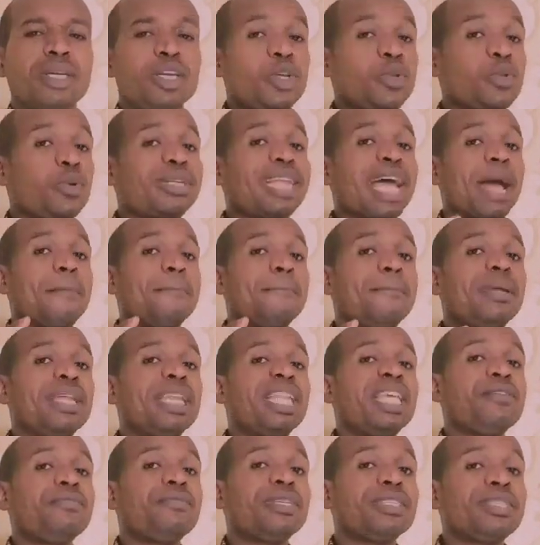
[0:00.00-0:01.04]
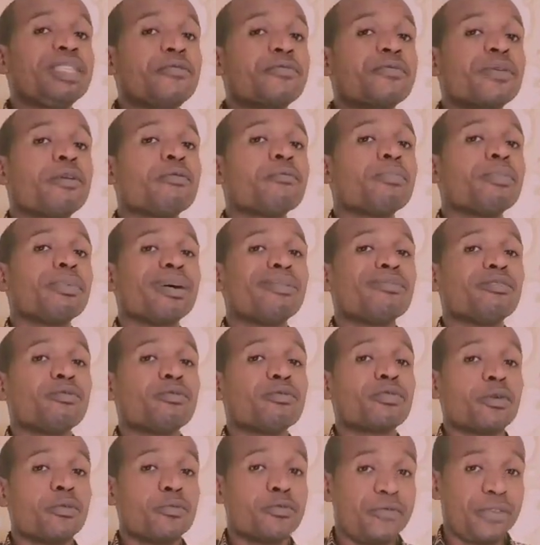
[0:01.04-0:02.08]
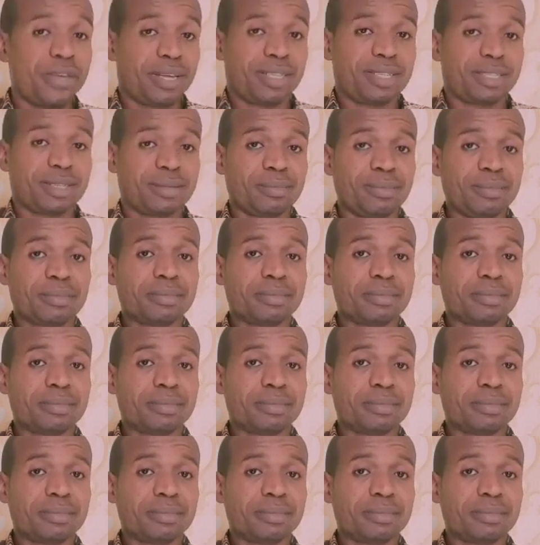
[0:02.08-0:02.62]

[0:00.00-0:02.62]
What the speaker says: You know that belief is different from faith.